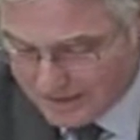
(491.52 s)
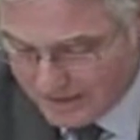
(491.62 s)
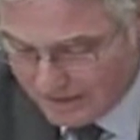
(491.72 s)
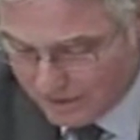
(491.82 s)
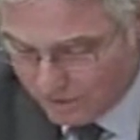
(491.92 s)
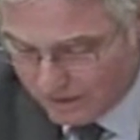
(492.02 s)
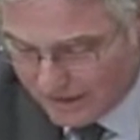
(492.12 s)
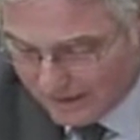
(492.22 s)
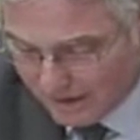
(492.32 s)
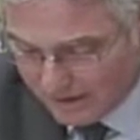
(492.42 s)
position,
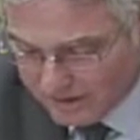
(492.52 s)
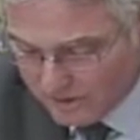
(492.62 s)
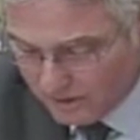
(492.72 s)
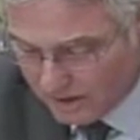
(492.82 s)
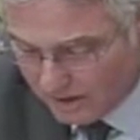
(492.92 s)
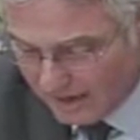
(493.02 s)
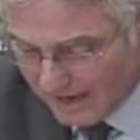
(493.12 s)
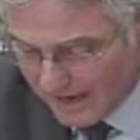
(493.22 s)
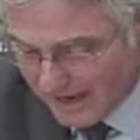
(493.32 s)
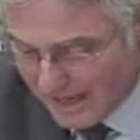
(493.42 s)
and this is progressing,
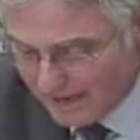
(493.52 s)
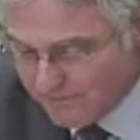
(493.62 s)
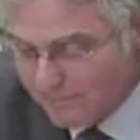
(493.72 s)
these are all the